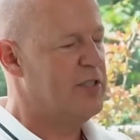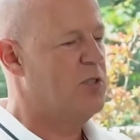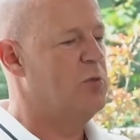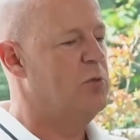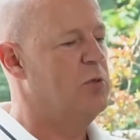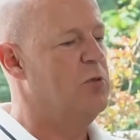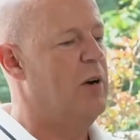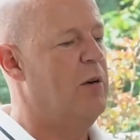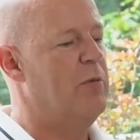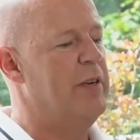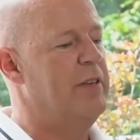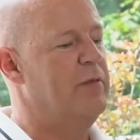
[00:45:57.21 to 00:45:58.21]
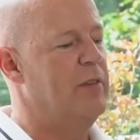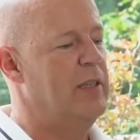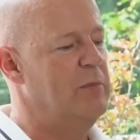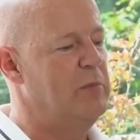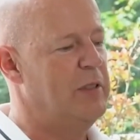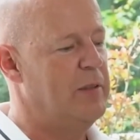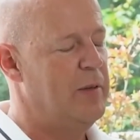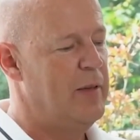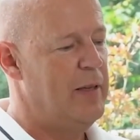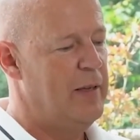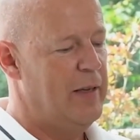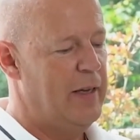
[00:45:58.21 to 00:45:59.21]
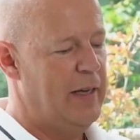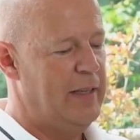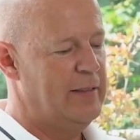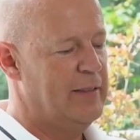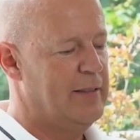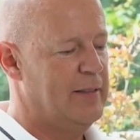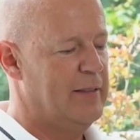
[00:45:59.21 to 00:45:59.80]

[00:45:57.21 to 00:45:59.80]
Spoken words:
to our environment. And